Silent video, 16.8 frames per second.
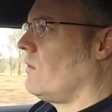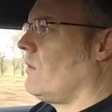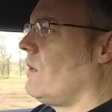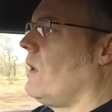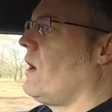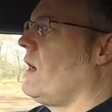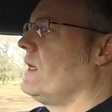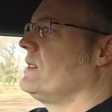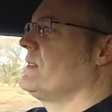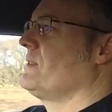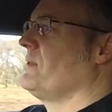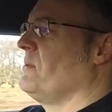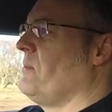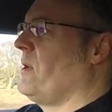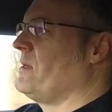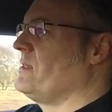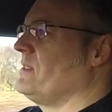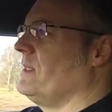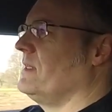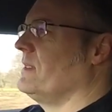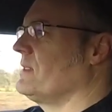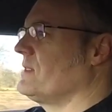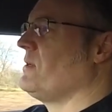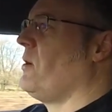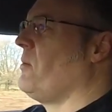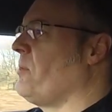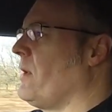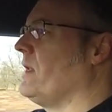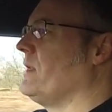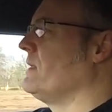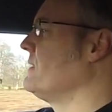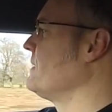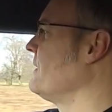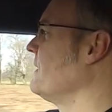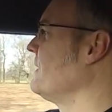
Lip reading: Christ almighty, the top end.